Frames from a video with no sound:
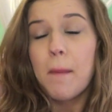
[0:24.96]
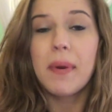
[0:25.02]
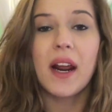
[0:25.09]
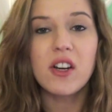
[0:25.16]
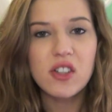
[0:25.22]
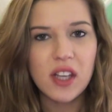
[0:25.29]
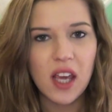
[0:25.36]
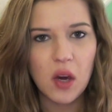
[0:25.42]
But
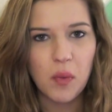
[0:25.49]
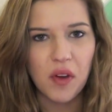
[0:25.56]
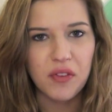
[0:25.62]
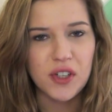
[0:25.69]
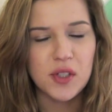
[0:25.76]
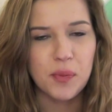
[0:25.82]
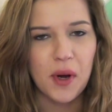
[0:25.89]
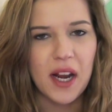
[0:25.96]
I just can't wait
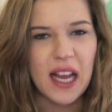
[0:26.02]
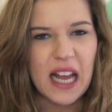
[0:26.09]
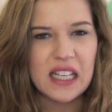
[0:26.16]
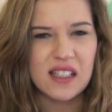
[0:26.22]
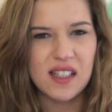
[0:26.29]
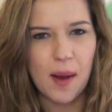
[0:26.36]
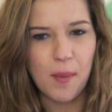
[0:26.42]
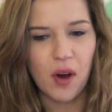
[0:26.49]
for spring
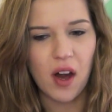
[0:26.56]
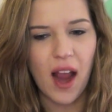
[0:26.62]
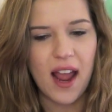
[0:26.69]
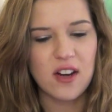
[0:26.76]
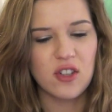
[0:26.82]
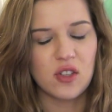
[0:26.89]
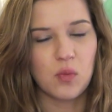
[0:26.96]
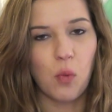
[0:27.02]
and summer
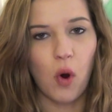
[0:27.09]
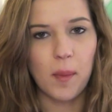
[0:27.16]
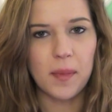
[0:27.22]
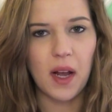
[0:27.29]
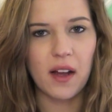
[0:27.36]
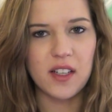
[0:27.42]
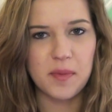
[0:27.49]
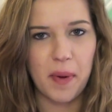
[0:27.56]
and just warm
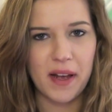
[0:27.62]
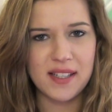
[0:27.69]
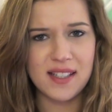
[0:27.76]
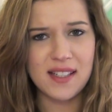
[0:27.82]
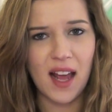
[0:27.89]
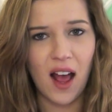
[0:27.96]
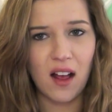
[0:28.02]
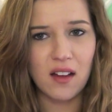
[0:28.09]
colors,
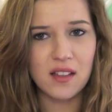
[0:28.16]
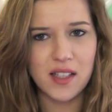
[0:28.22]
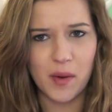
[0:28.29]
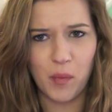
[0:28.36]
pastels.